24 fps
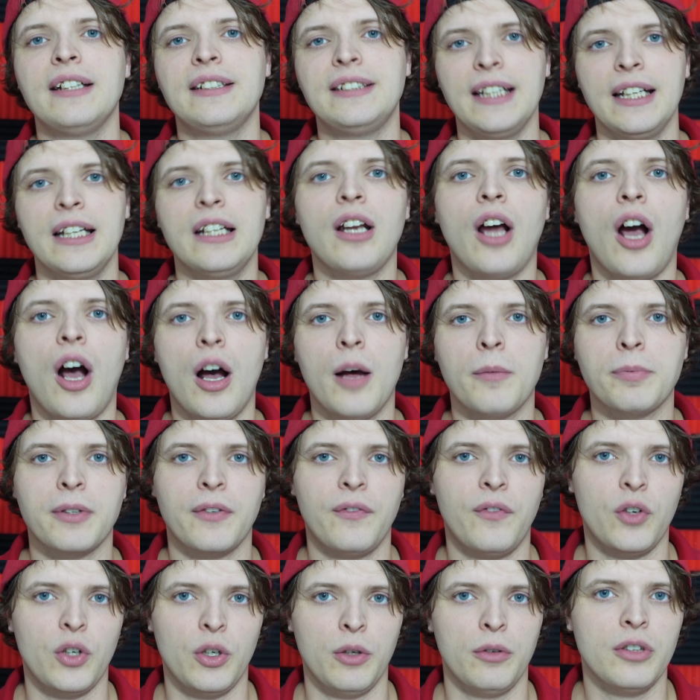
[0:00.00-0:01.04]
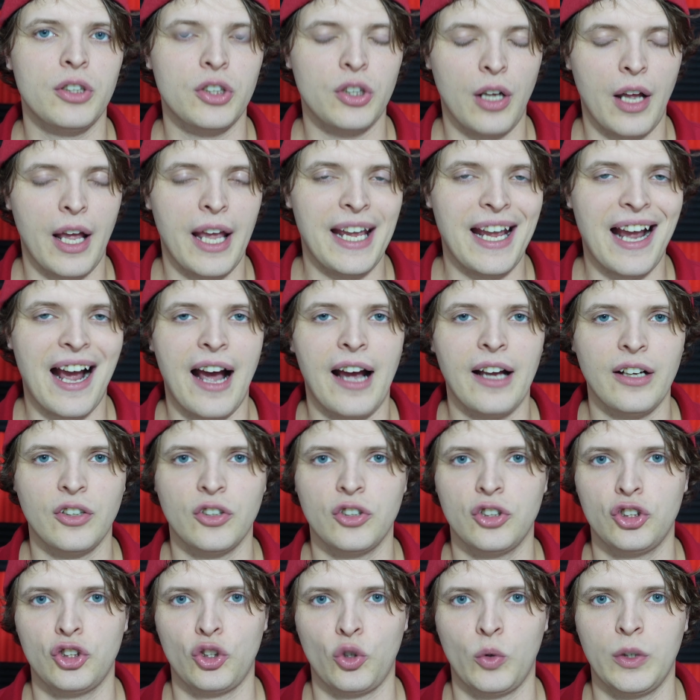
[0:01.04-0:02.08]
did opt for a higher
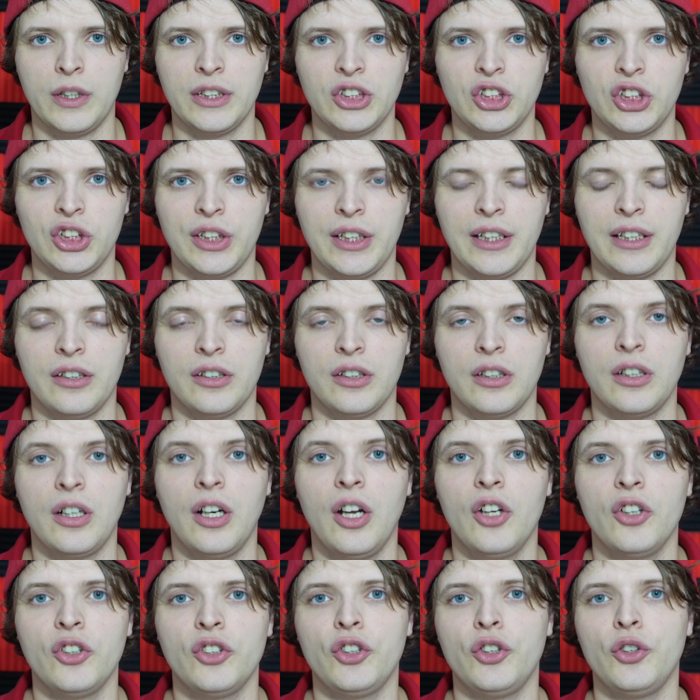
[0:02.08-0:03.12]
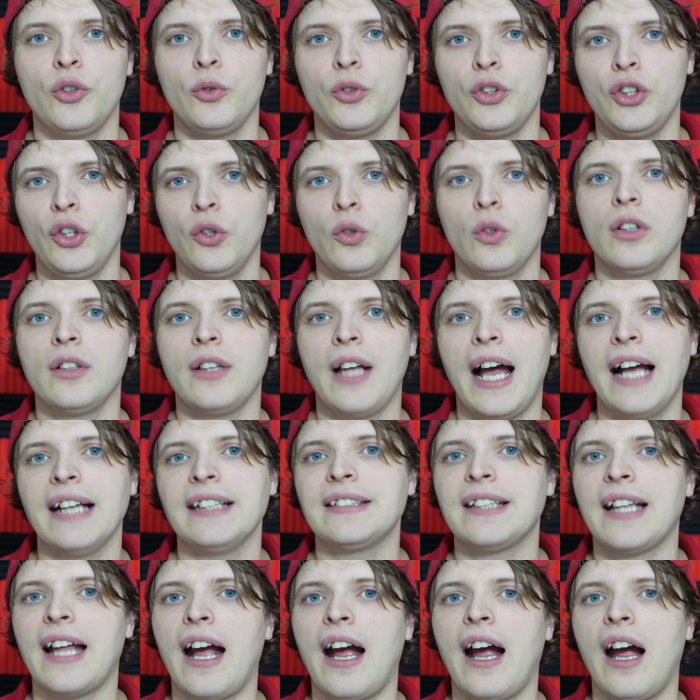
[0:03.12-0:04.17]
storage tier to utilize
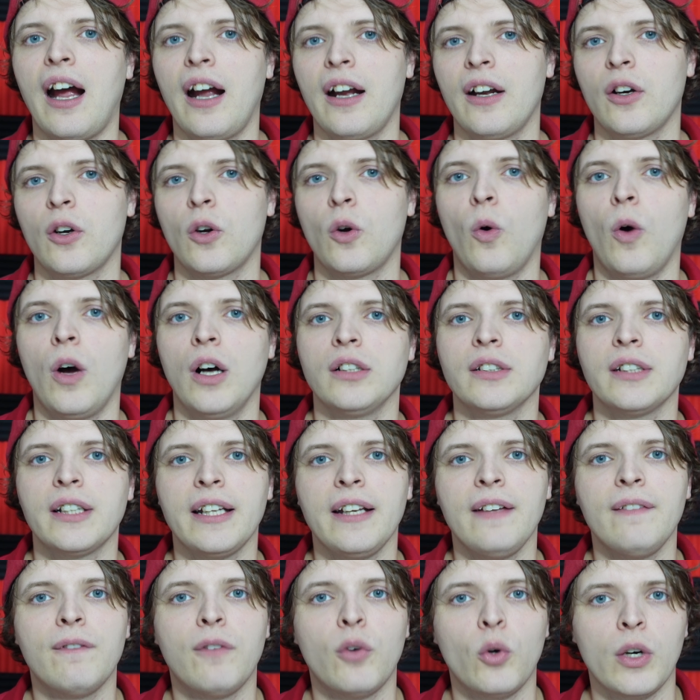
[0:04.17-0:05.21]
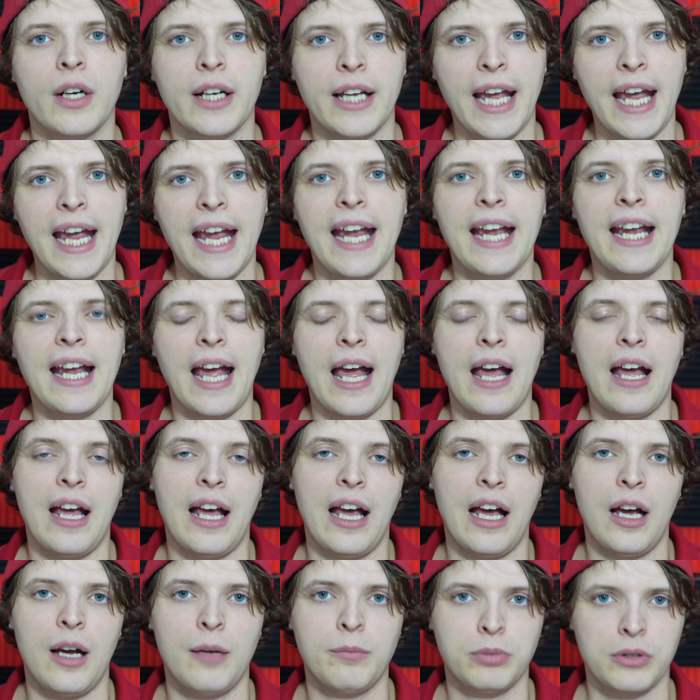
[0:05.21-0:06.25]
that higher quality four K
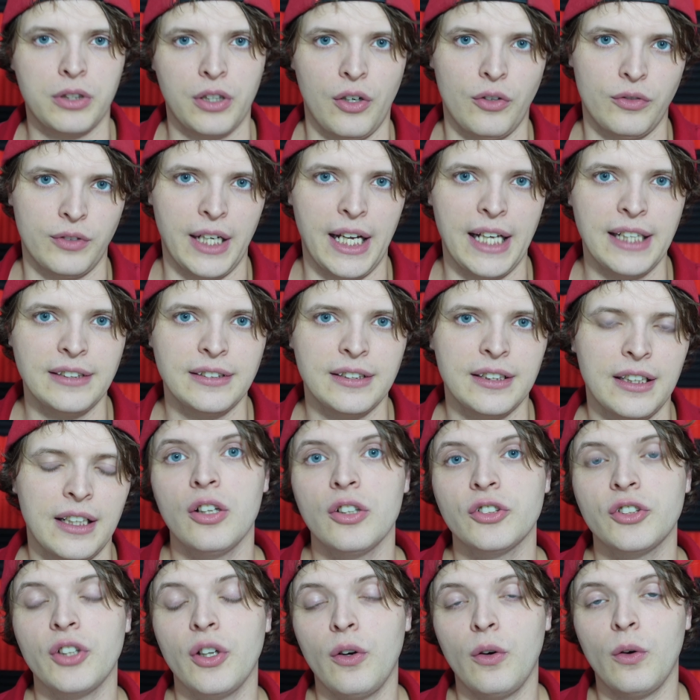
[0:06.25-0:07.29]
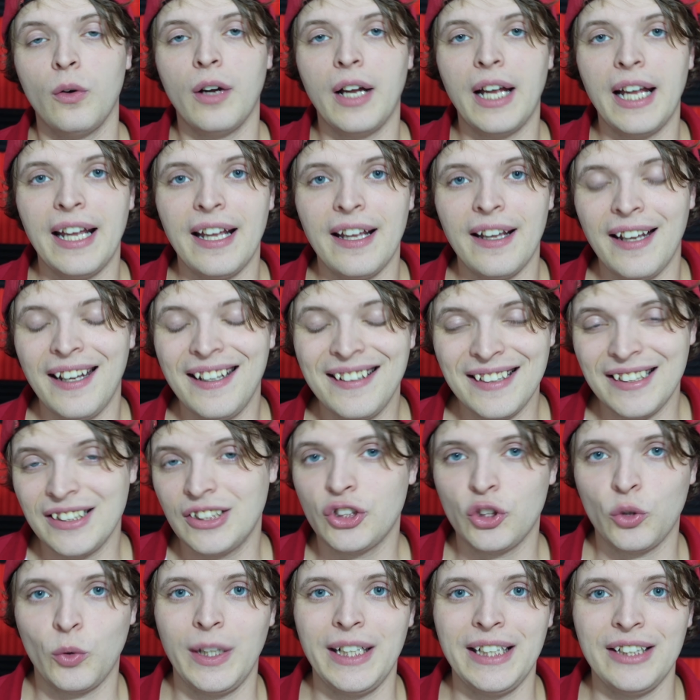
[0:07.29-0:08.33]
uh, ProRes. So in this
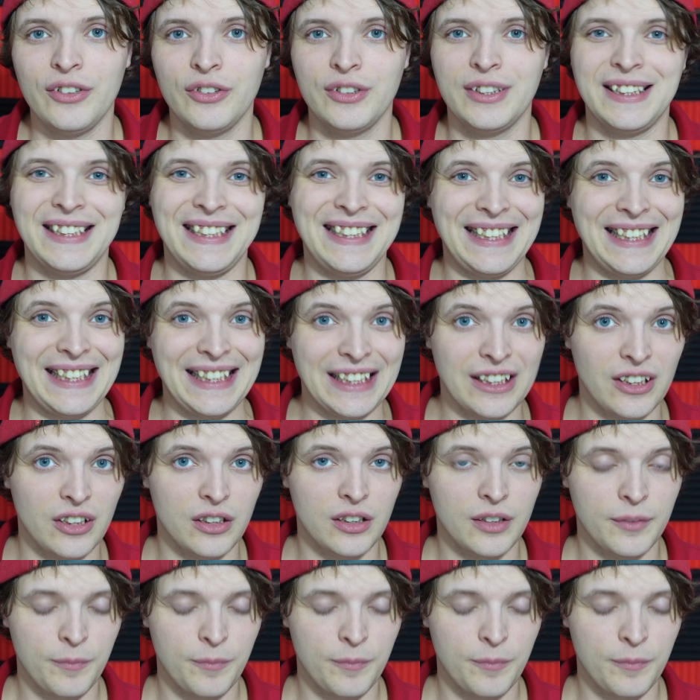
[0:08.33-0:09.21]
tweet you see here,